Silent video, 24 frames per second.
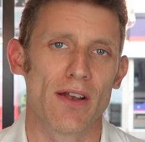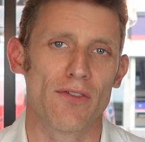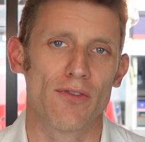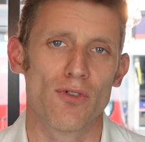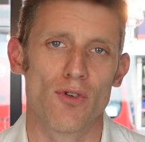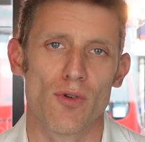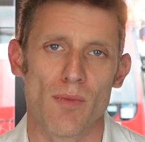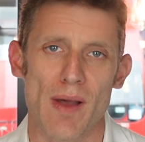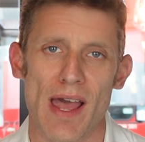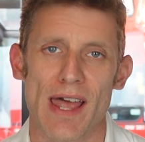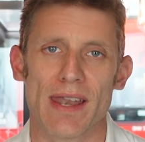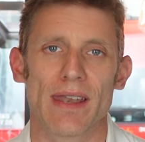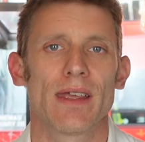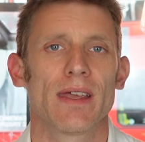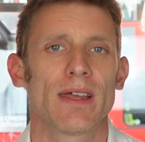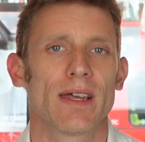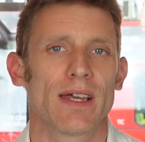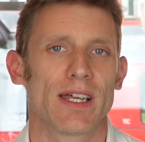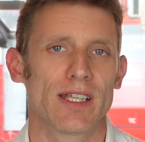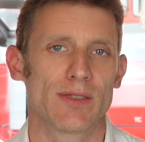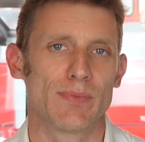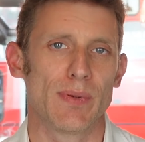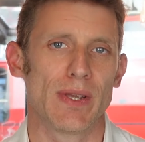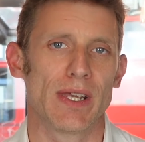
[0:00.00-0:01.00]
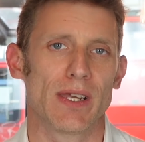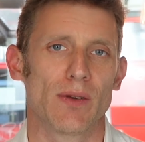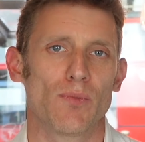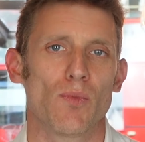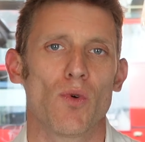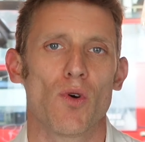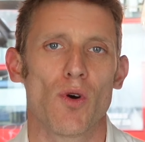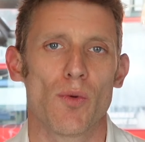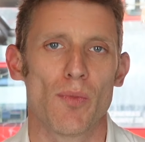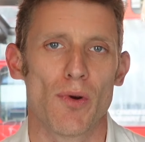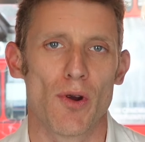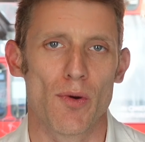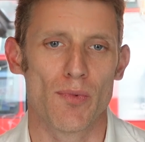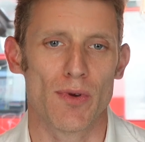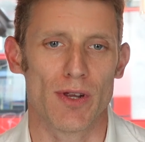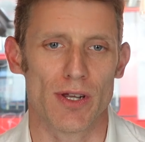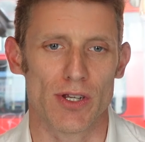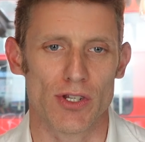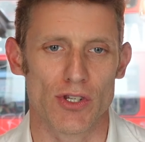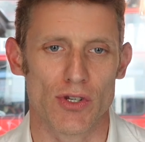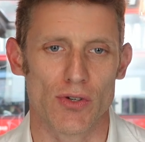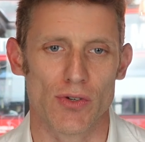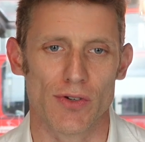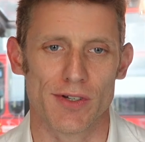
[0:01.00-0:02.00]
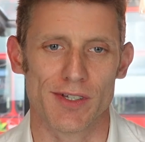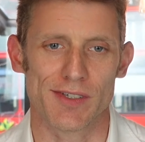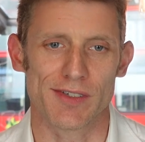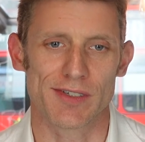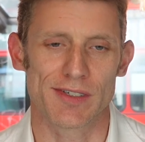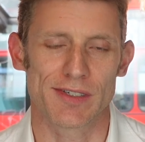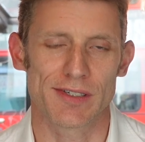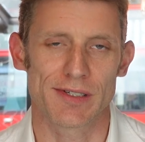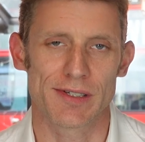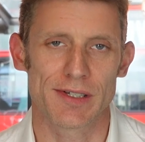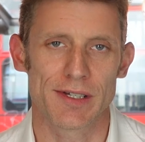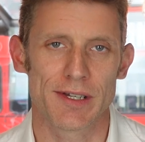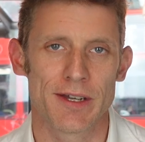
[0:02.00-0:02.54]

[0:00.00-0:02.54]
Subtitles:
format as being a more appropriate choice.